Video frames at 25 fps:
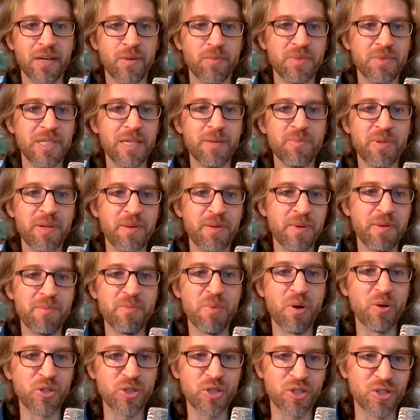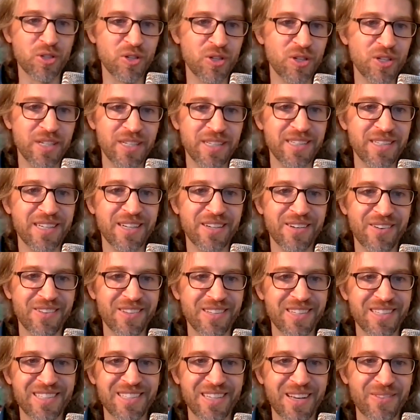deeply emotional and, all
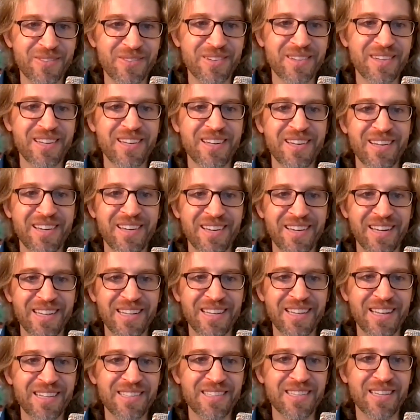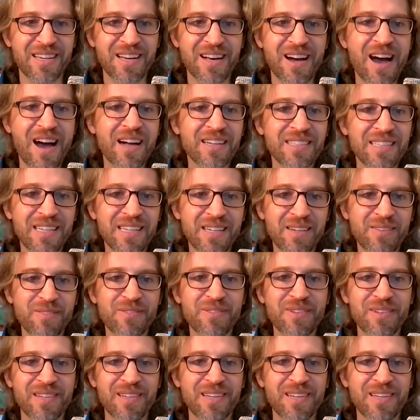this stuff. It's a cognitive